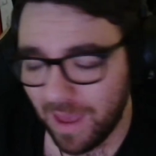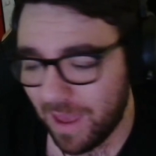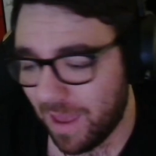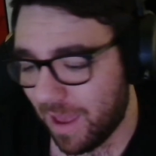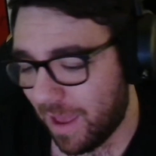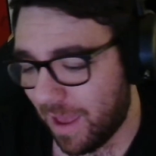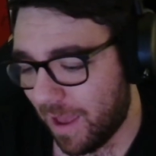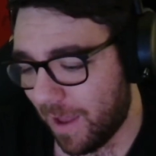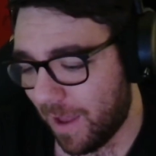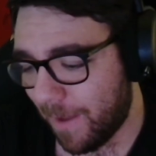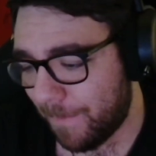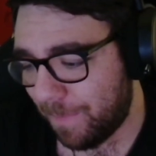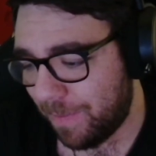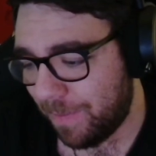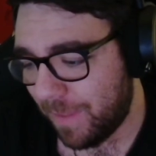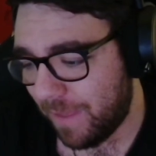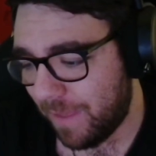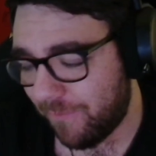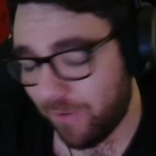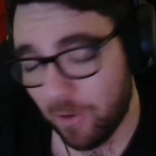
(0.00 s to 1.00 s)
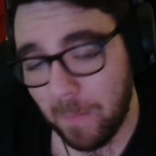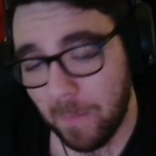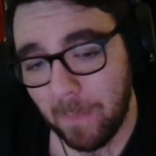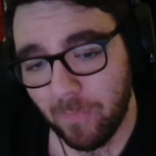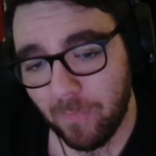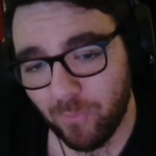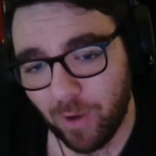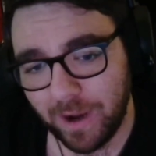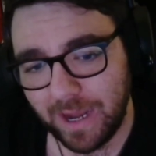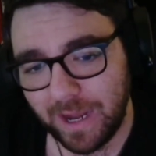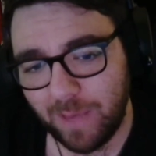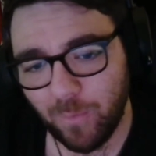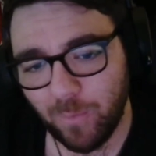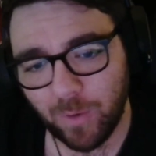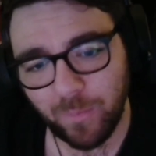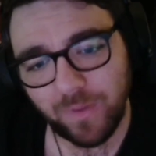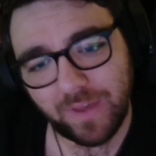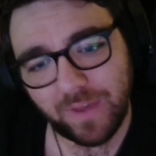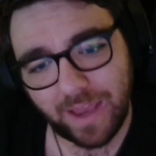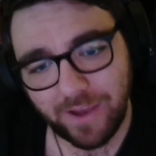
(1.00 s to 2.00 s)
If I remember rightly,
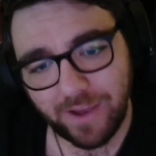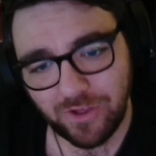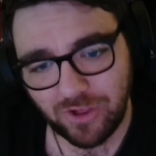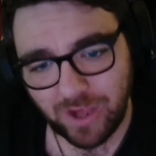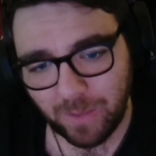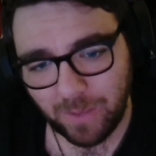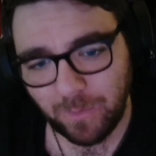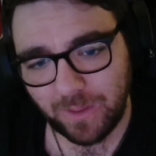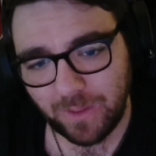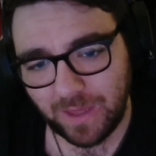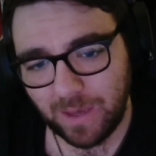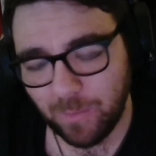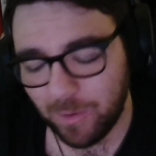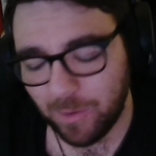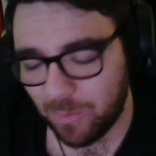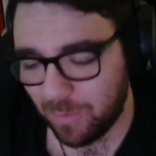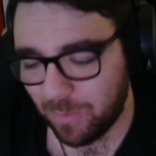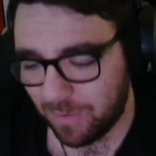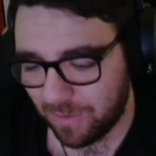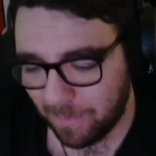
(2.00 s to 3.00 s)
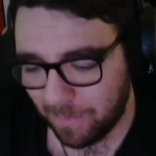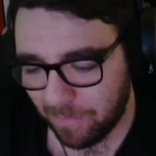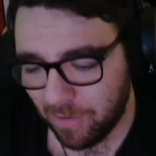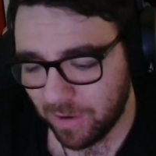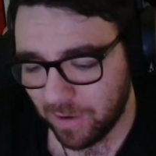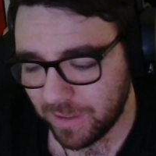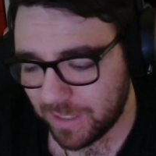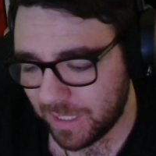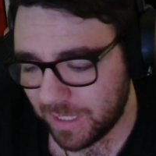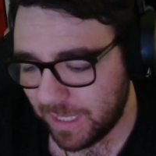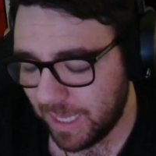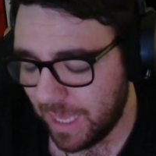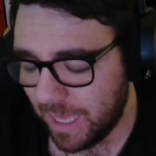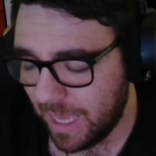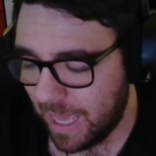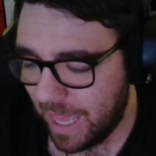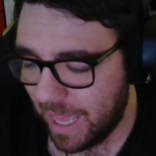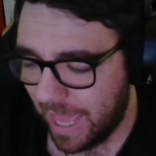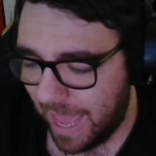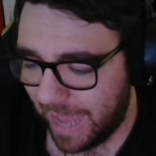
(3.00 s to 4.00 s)
one was against Chelsea, which was surprising,
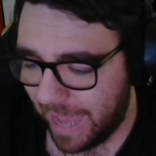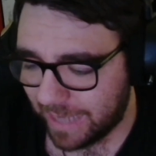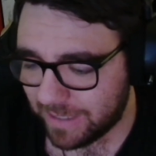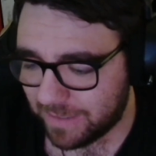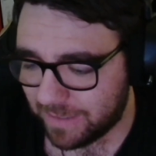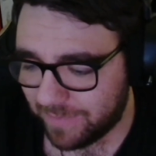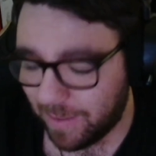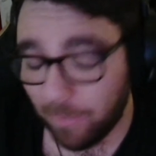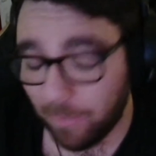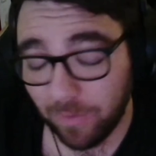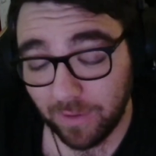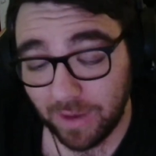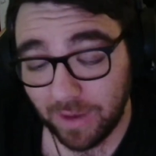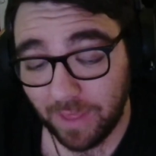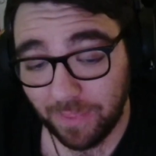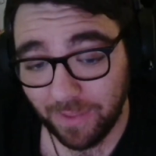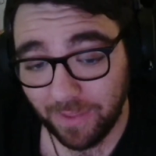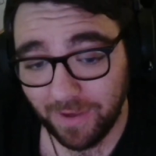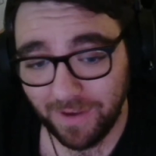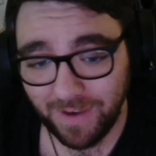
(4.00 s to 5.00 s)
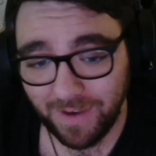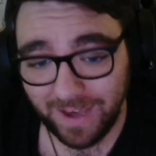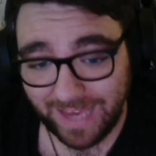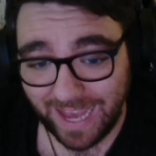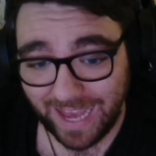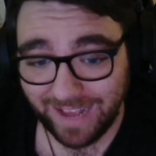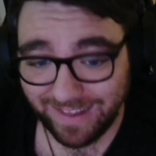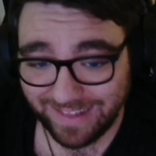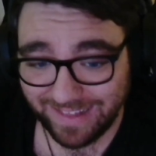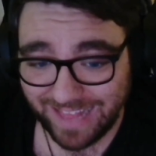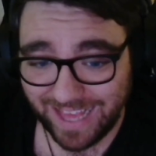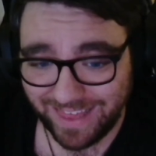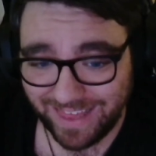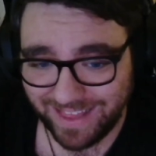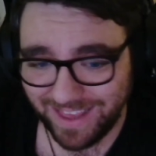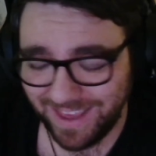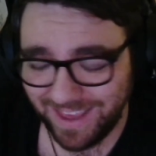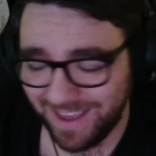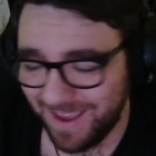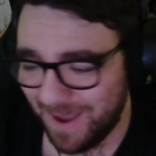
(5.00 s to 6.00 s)
and there was another against
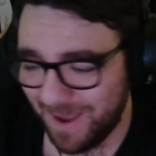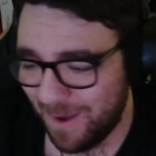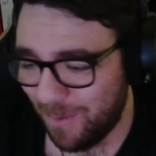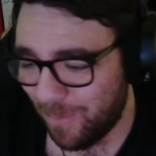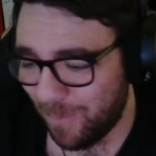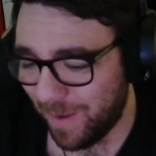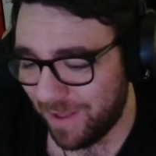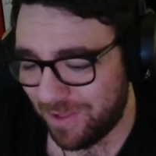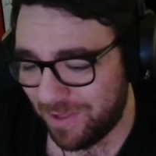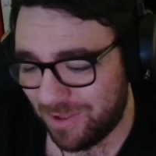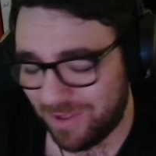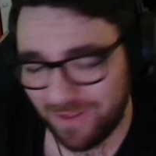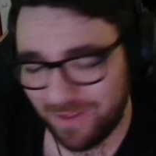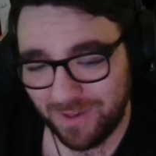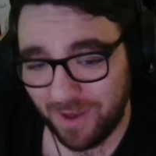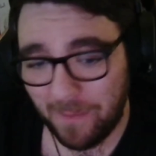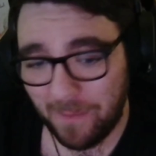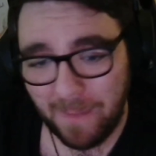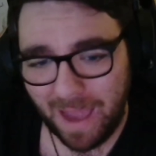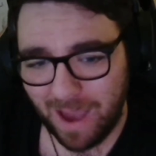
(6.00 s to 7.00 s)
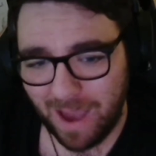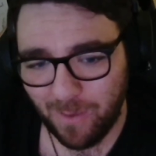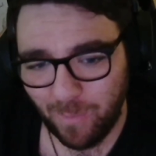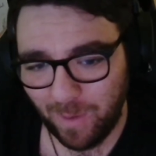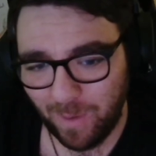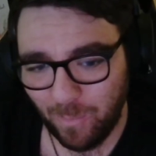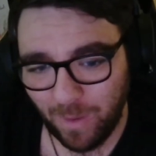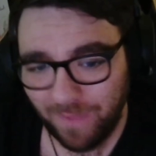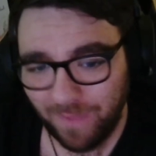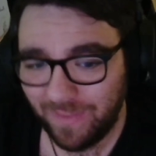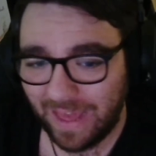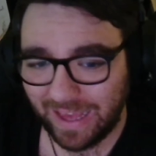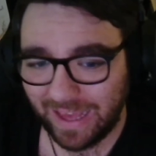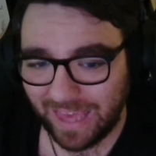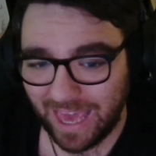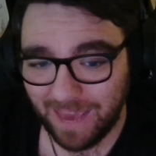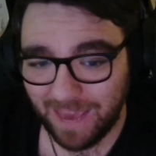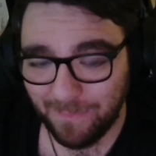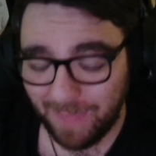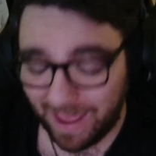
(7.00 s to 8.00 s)
Leicester, which somehow we won that game.